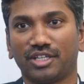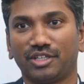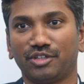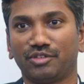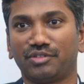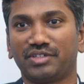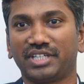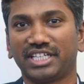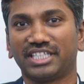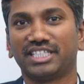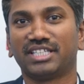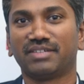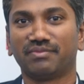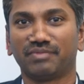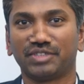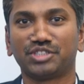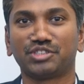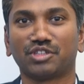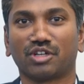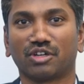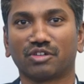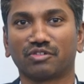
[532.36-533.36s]
you treat them
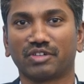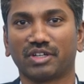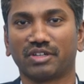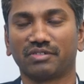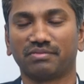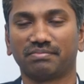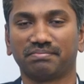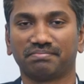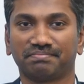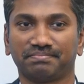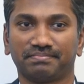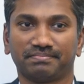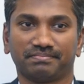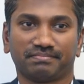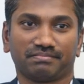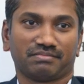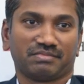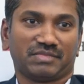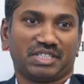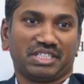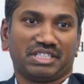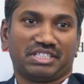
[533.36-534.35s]
with shockwave
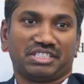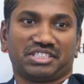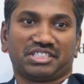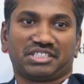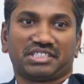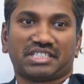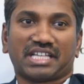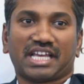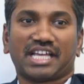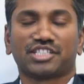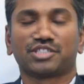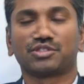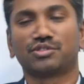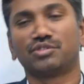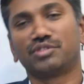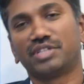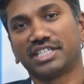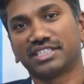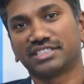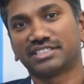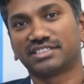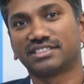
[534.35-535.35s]
it is as
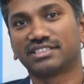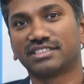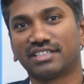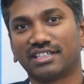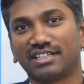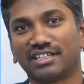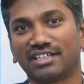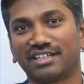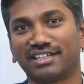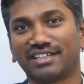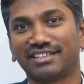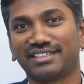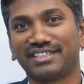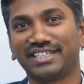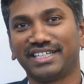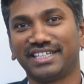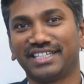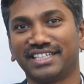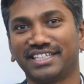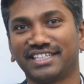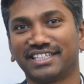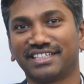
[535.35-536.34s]
good as uh,
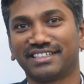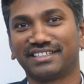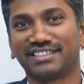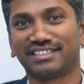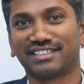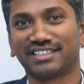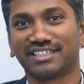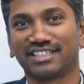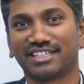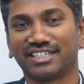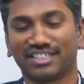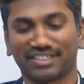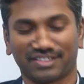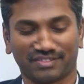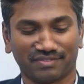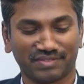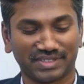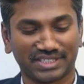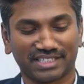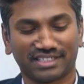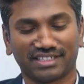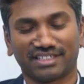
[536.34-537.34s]
treating it uh,
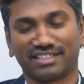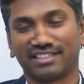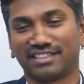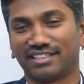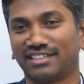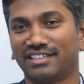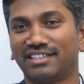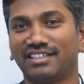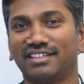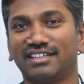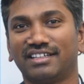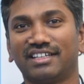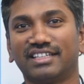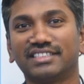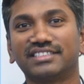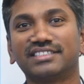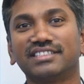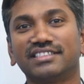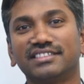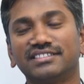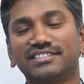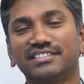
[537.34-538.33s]
with a
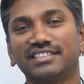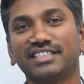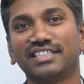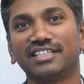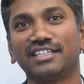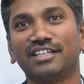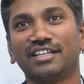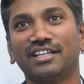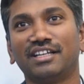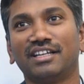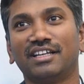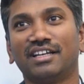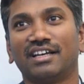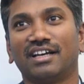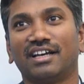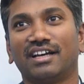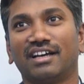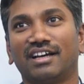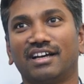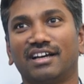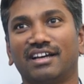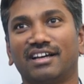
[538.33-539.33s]
surgery.
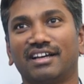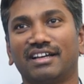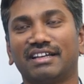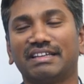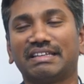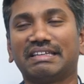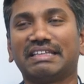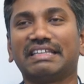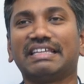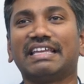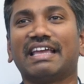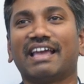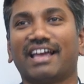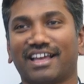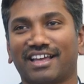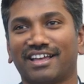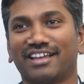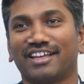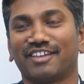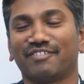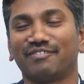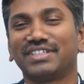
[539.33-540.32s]
Uh,
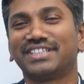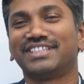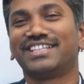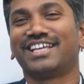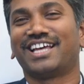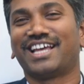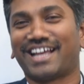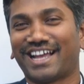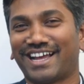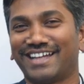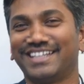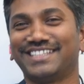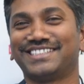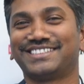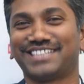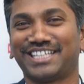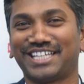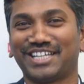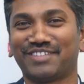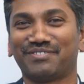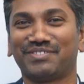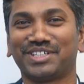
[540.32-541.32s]
yeah, with the
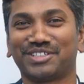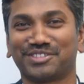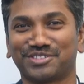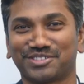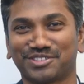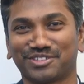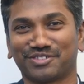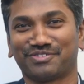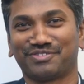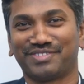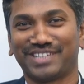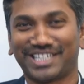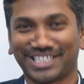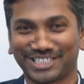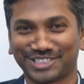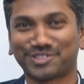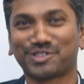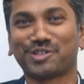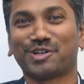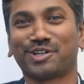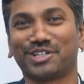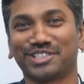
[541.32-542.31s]
additional effects of less
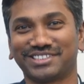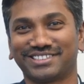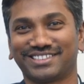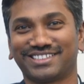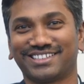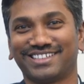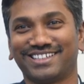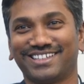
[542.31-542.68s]
cost,